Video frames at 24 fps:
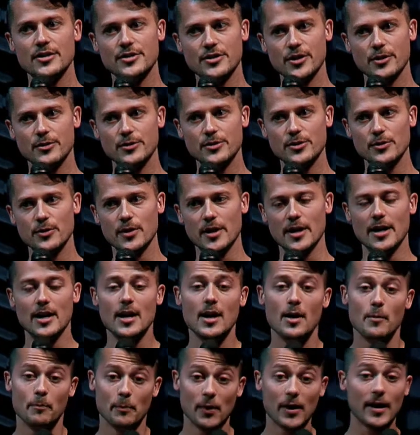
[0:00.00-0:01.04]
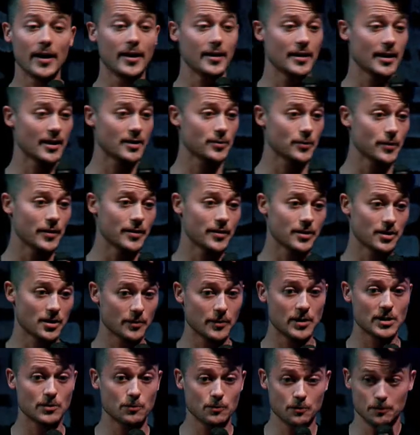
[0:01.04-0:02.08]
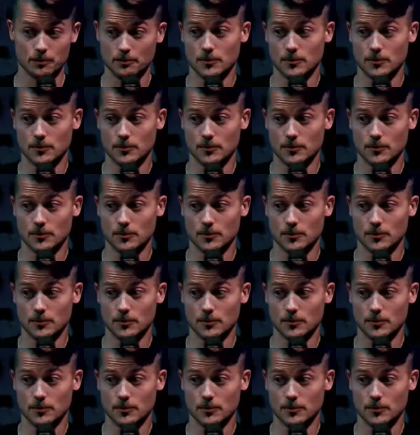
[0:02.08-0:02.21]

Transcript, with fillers: Don't do it. But guess what? There's going to be